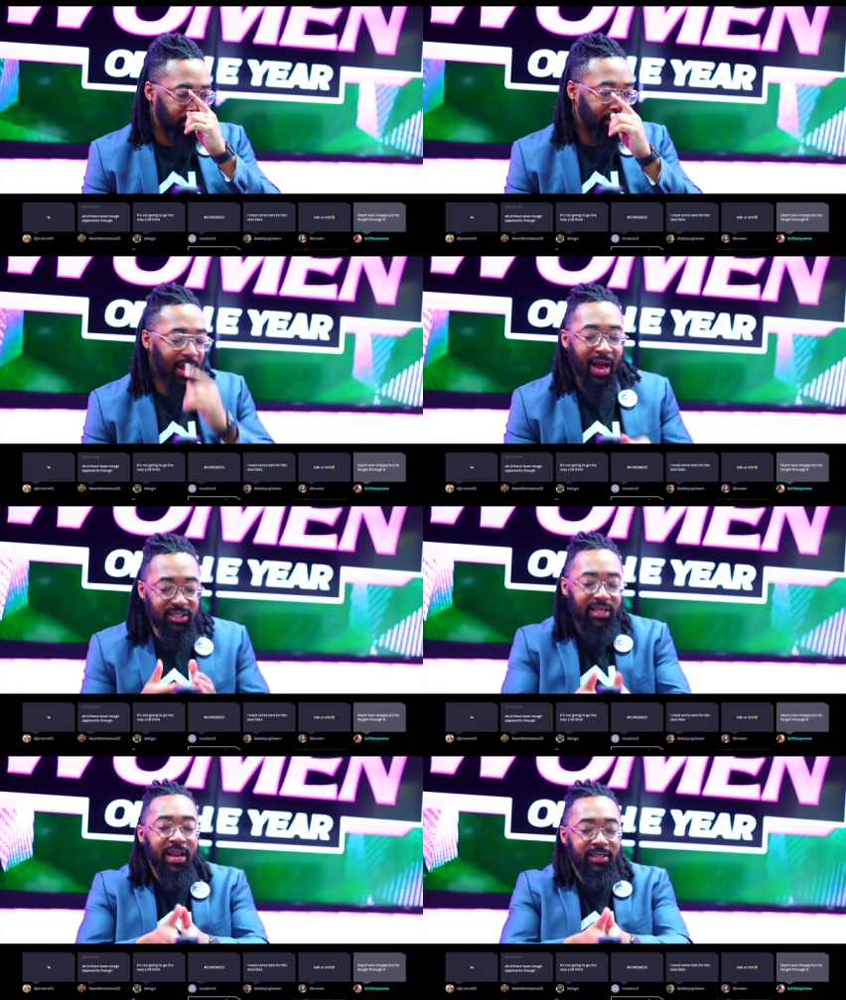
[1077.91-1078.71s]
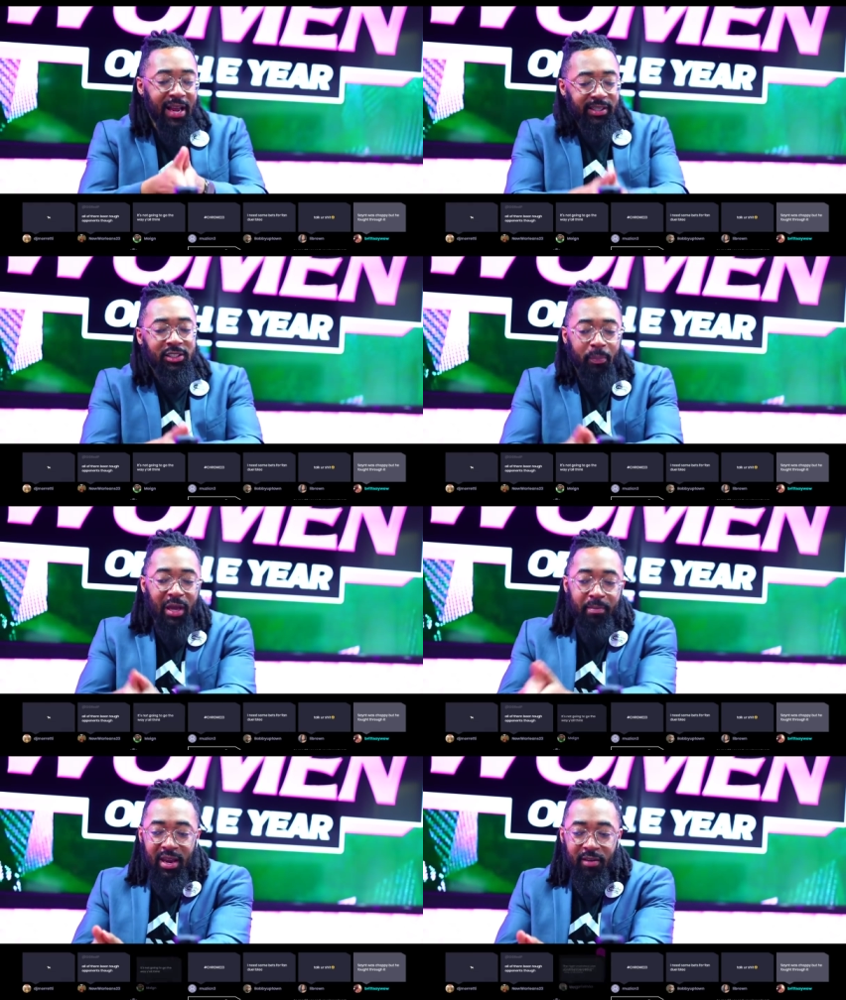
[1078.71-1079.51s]
I said that this would be a
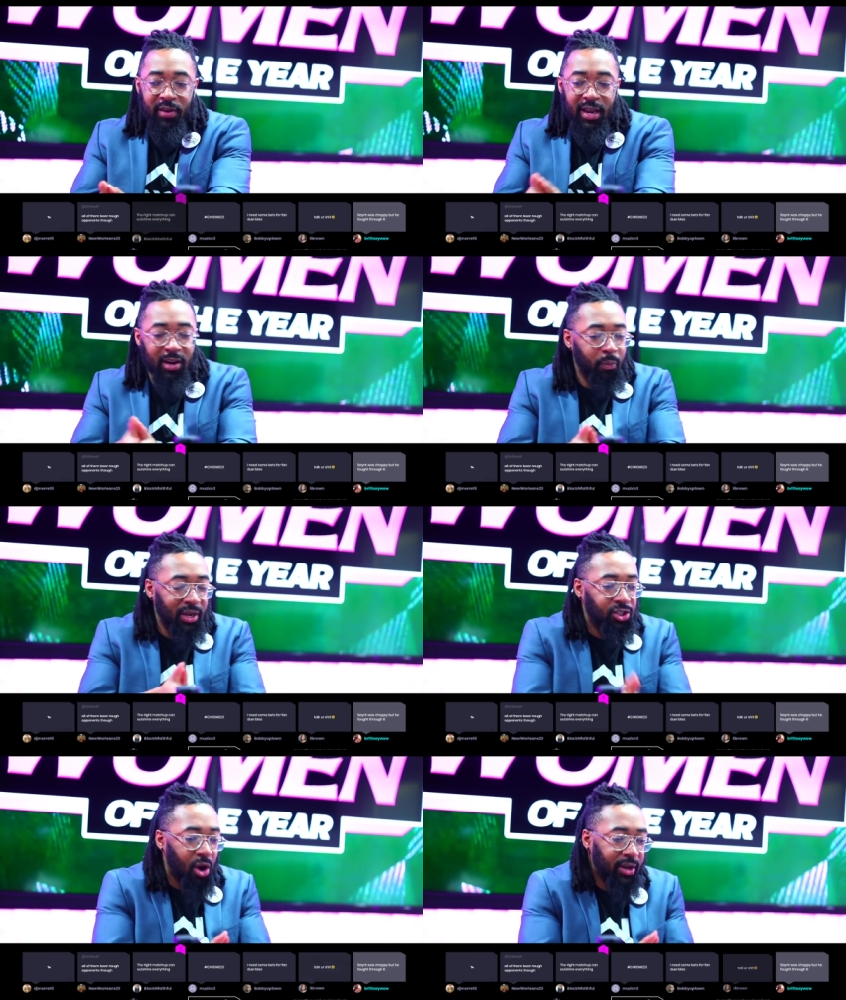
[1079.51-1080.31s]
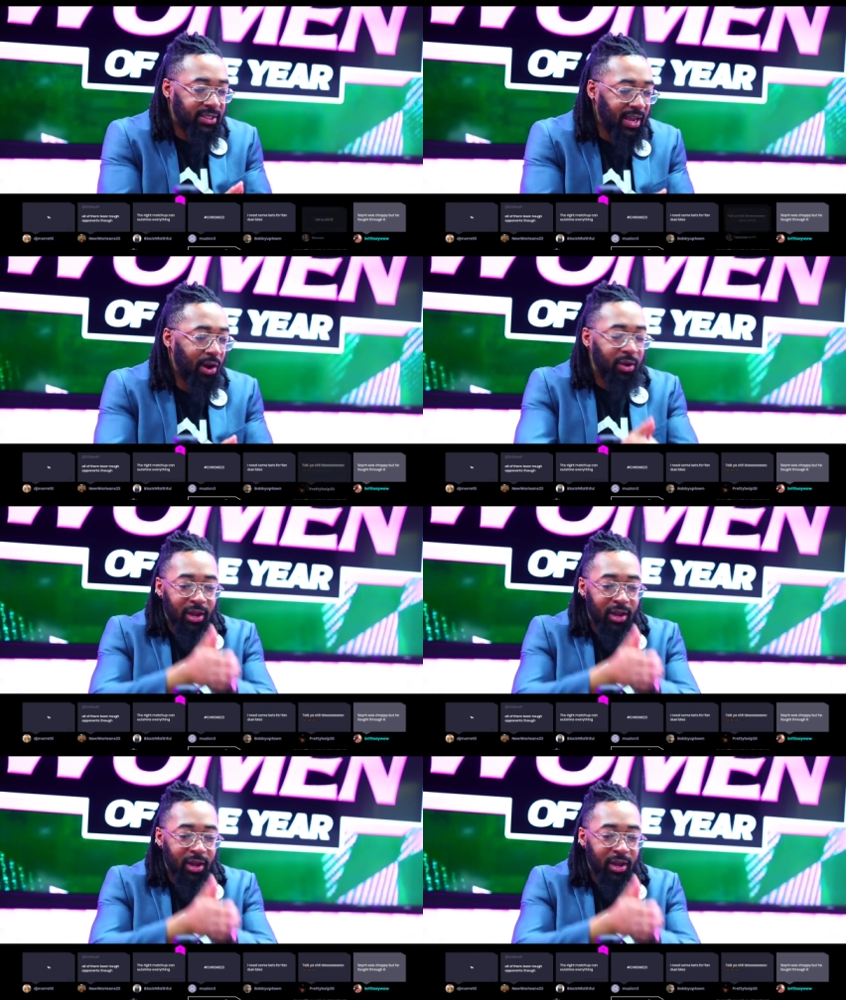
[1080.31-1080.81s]
main event and it would be the talk of the town.